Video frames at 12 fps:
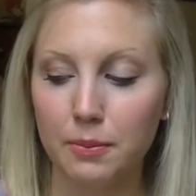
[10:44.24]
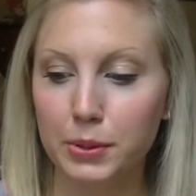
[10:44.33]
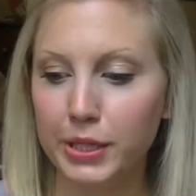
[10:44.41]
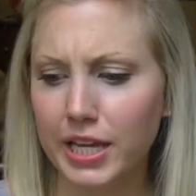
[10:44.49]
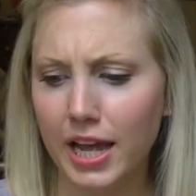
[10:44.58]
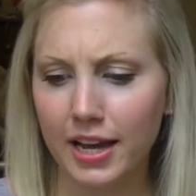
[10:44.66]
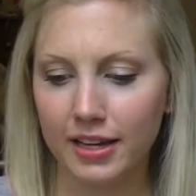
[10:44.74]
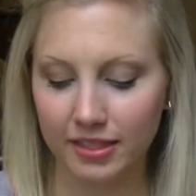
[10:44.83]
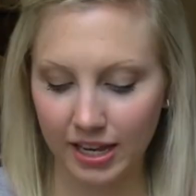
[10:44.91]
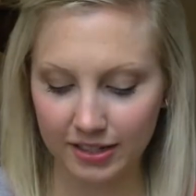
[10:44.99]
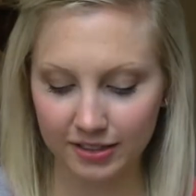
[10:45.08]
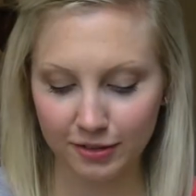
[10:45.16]
But yeah,
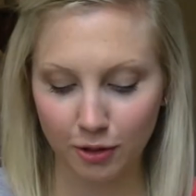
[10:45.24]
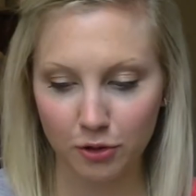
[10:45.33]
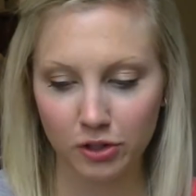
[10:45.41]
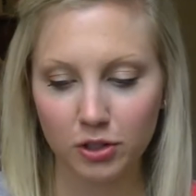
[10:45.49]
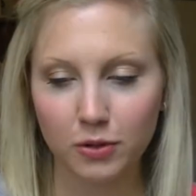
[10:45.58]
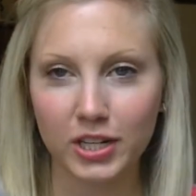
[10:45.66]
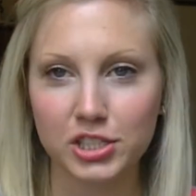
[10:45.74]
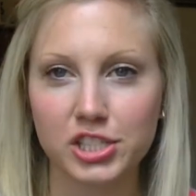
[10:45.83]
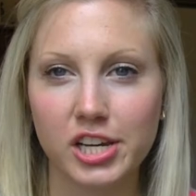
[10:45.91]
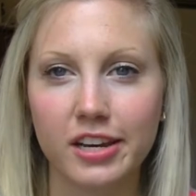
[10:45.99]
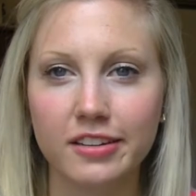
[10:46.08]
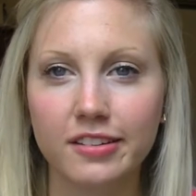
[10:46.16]
that is all the
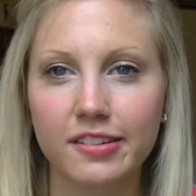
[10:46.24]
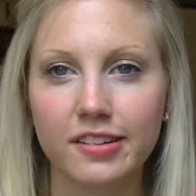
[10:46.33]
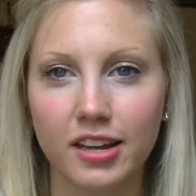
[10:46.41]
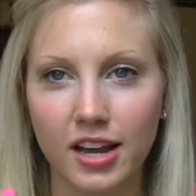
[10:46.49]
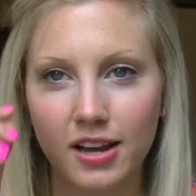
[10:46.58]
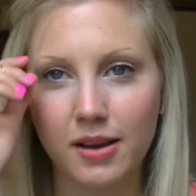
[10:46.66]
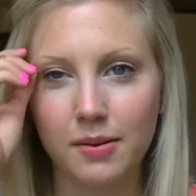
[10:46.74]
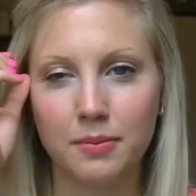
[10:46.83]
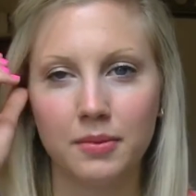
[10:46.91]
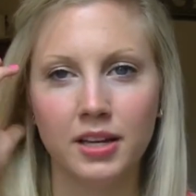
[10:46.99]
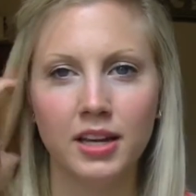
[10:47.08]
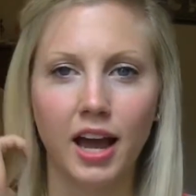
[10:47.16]
questions.
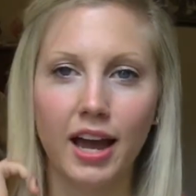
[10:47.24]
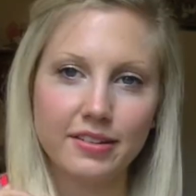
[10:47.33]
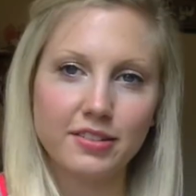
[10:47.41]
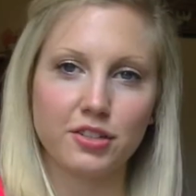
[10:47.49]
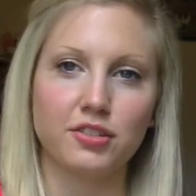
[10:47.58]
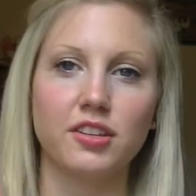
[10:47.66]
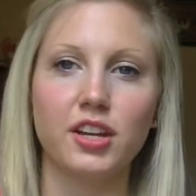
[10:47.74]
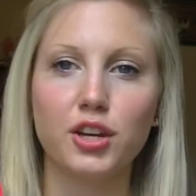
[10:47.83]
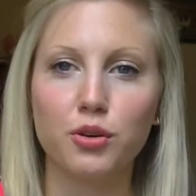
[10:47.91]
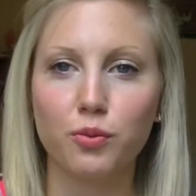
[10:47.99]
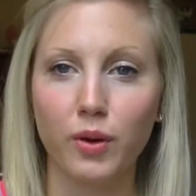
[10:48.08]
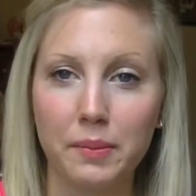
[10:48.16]
I seriously
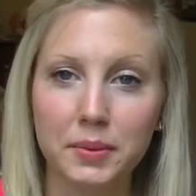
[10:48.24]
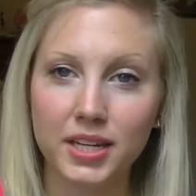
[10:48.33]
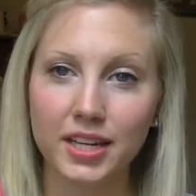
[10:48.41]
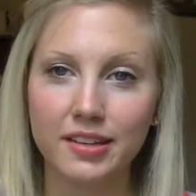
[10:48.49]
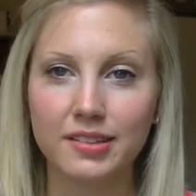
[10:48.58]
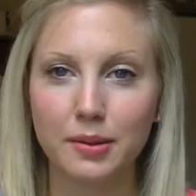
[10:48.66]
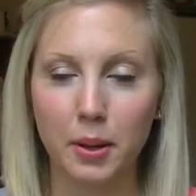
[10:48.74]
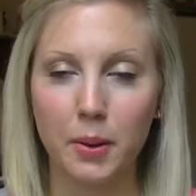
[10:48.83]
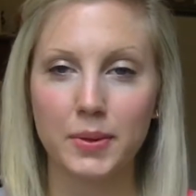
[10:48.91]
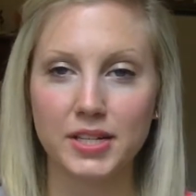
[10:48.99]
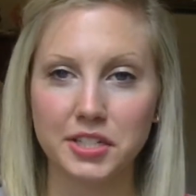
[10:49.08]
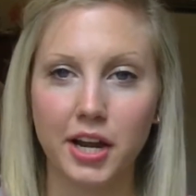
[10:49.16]
could reminisce
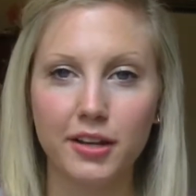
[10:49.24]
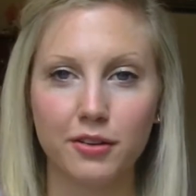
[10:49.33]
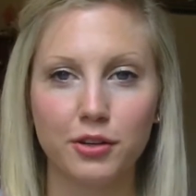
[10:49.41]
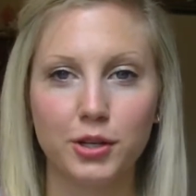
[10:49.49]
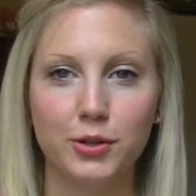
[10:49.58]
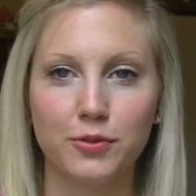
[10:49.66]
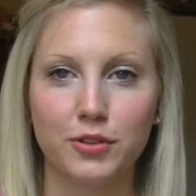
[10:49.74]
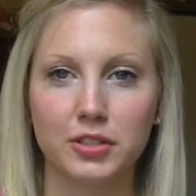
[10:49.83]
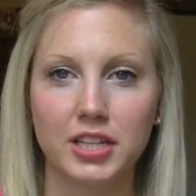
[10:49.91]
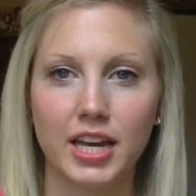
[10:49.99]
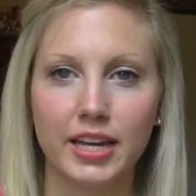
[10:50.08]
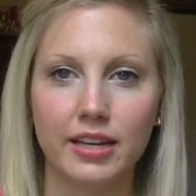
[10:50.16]
about my childhood for
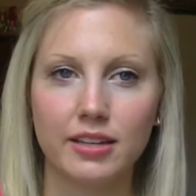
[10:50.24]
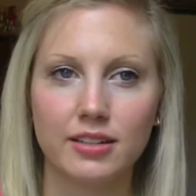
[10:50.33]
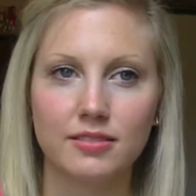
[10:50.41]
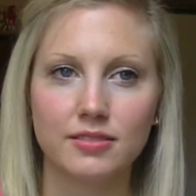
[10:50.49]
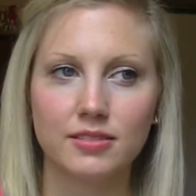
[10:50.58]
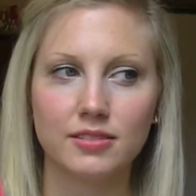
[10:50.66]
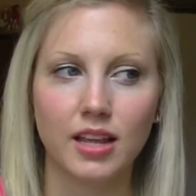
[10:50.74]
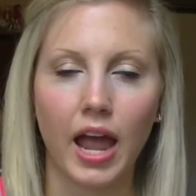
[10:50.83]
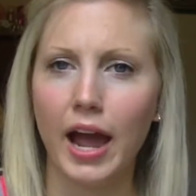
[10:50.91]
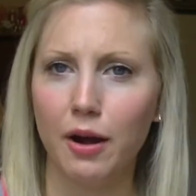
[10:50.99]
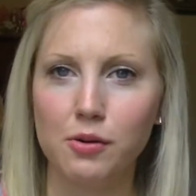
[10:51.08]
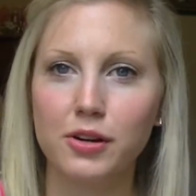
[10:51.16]
like
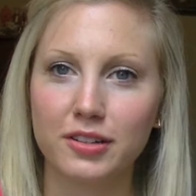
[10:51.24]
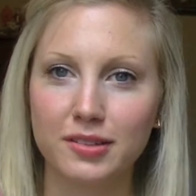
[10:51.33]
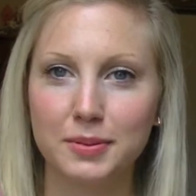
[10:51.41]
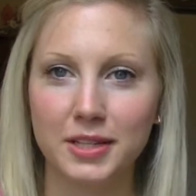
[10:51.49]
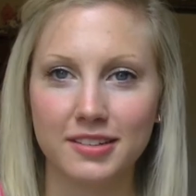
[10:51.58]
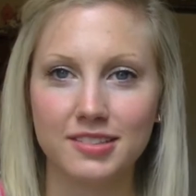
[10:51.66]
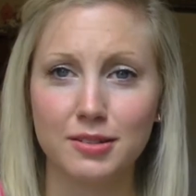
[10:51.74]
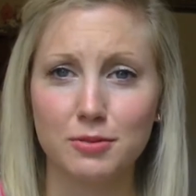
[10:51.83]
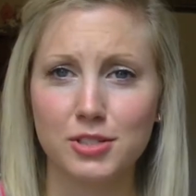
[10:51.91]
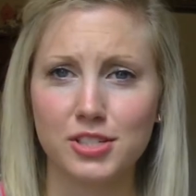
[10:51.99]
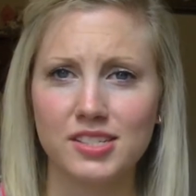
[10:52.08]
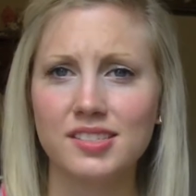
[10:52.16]
hours because
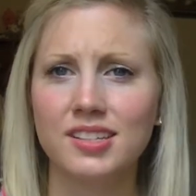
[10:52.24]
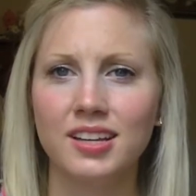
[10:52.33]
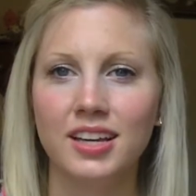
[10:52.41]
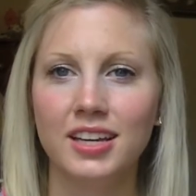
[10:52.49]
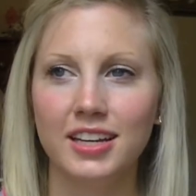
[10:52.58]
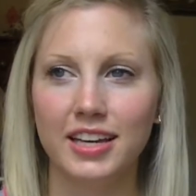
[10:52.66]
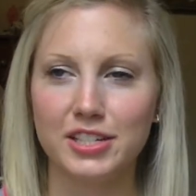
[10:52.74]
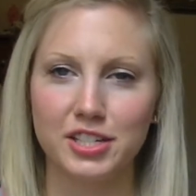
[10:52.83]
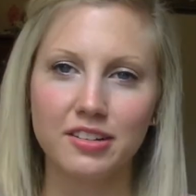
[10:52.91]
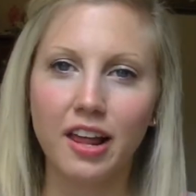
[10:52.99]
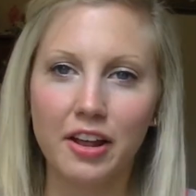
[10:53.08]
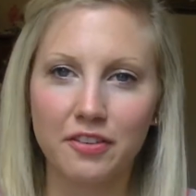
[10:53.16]
it's just
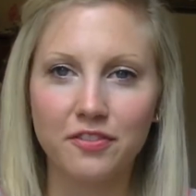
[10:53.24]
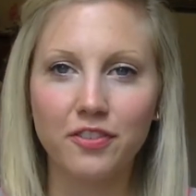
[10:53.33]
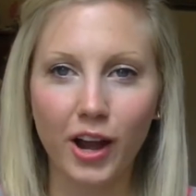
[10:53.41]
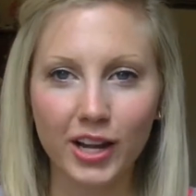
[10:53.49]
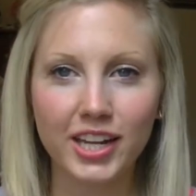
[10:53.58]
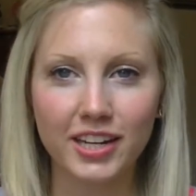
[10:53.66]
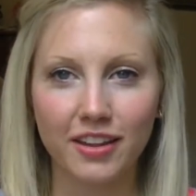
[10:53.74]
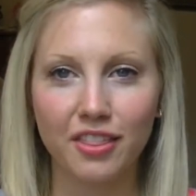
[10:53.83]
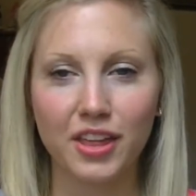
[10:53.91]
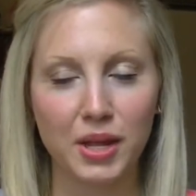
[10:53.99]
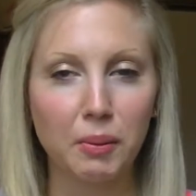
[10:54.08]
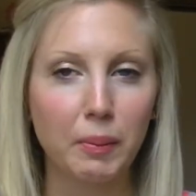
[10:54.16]
like funny to
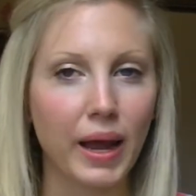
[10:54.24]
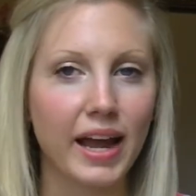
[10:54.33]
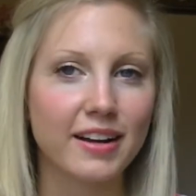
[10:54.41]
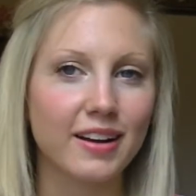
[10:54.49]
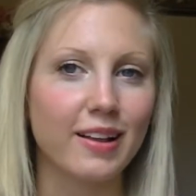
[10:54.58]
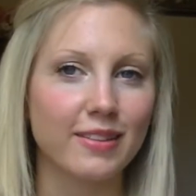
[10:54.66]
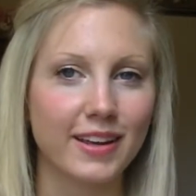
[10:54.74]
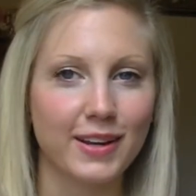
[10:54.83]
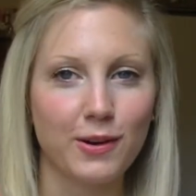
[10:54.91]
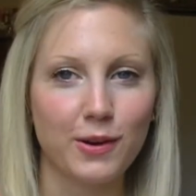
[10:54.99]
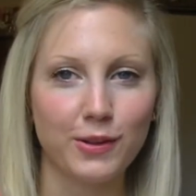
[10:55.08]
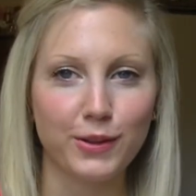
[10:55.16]
think back on
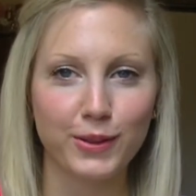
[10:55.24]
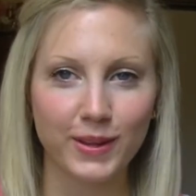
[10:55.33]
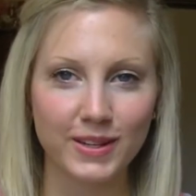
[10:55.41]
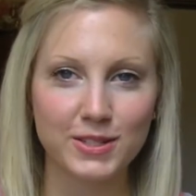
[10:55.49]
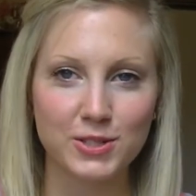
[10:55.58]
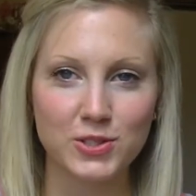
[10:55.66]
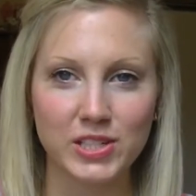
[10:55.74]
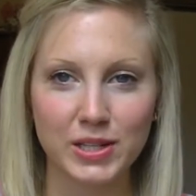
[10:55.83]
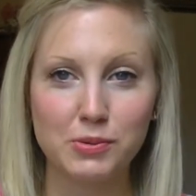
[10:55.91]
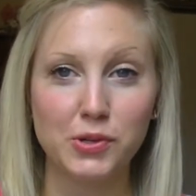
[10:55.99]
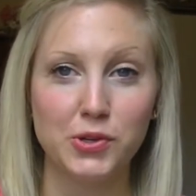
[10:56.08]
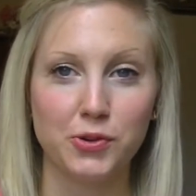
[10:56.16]
like all the things you
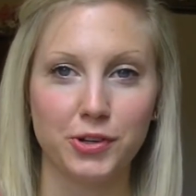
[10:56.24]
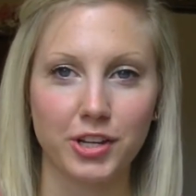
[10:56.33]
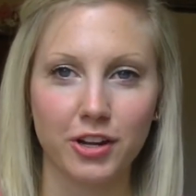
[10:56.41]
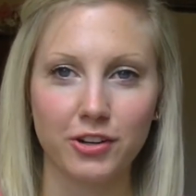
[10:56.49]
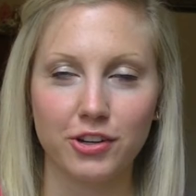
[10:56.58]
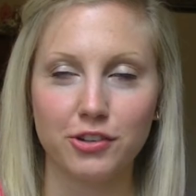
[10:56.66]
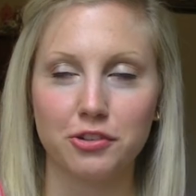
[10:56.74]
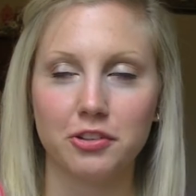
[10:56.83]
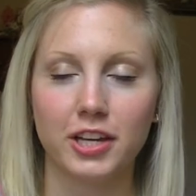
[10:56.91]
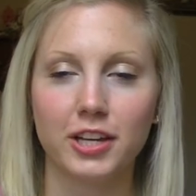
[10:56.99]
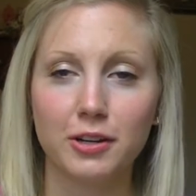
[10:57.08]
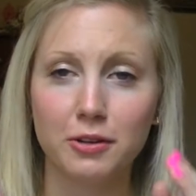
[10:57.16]
did when you were younger and you're
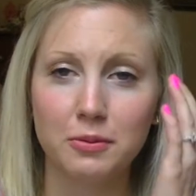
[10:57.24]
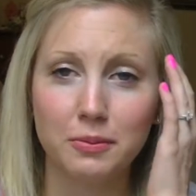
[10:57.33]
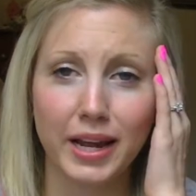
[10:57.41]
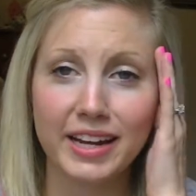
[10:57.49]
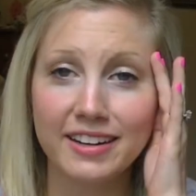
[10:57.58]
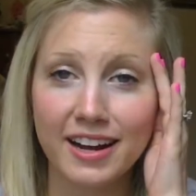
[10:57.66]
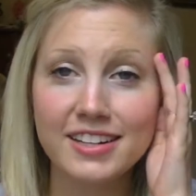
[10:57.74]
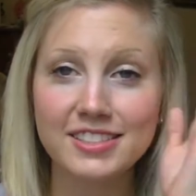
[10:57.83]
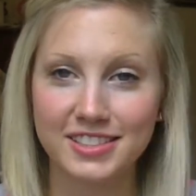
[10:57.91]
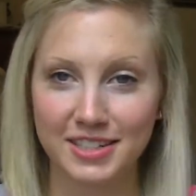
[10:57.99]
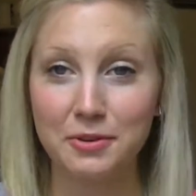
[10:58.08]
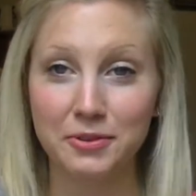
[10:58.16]
like, oh my
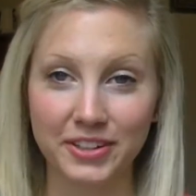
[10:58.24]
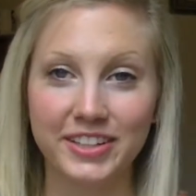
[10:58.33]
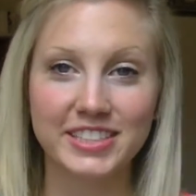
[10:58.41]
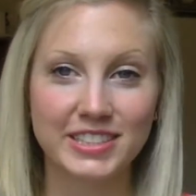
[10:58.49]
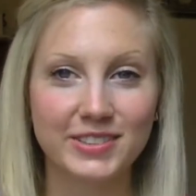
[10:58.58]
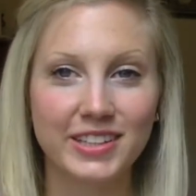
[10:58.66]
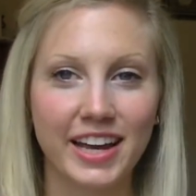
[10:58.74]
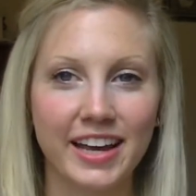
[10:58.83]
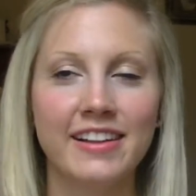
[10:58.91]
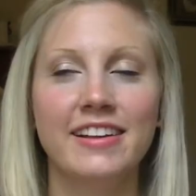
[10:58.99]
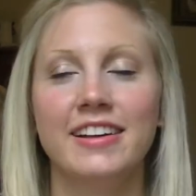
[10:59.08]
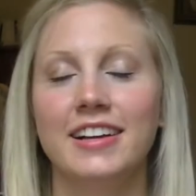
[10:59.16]
gosh, did I really do
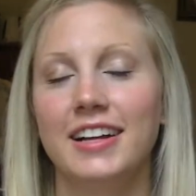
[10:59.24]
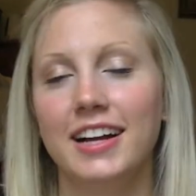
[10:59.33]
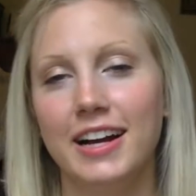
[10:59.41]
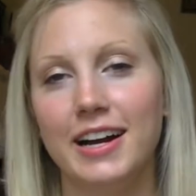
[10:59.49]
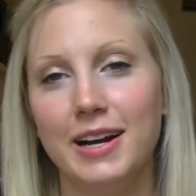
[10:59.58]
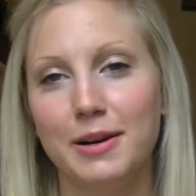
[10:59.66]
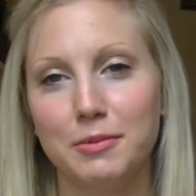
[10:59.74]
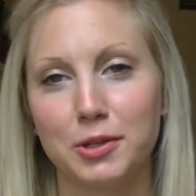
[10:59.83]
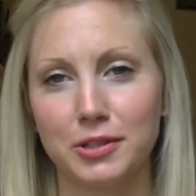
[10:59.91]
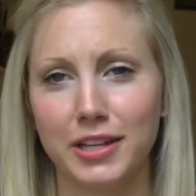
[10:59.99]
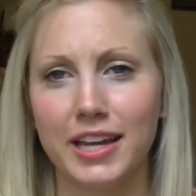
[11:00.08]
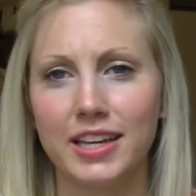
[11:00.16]
that?
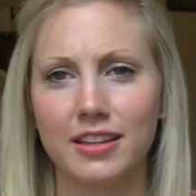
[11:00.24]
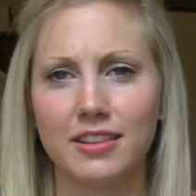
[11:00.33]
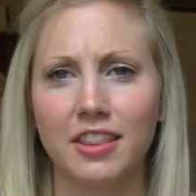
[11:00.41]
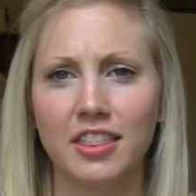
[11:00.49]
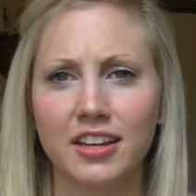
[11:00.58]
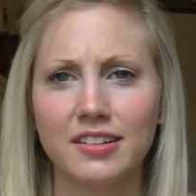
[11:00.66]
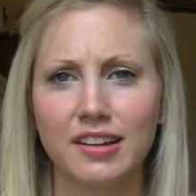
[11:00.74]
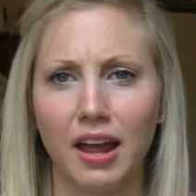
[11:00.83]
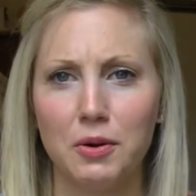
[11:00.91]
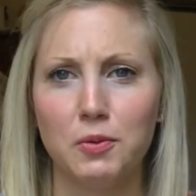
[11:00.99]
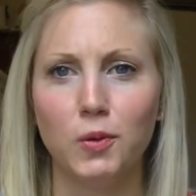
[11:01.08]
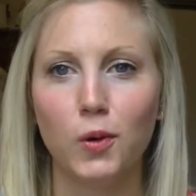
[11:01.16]
Or like the things
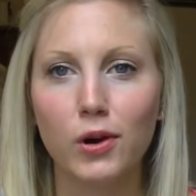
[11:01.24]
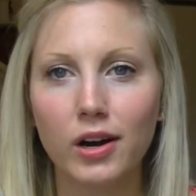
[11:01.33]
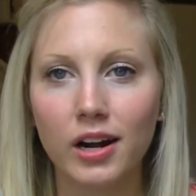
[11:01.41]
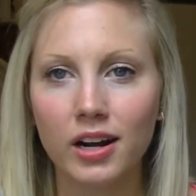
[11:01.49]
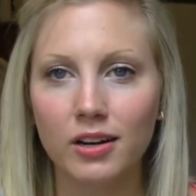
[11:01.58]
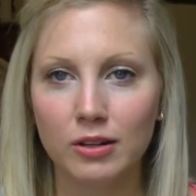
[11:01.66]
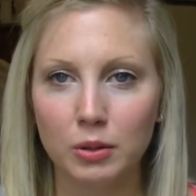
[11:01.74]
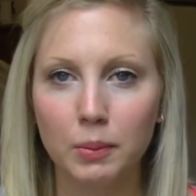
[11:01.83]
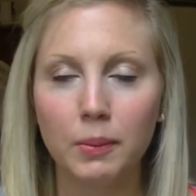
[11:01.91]
I wore, oh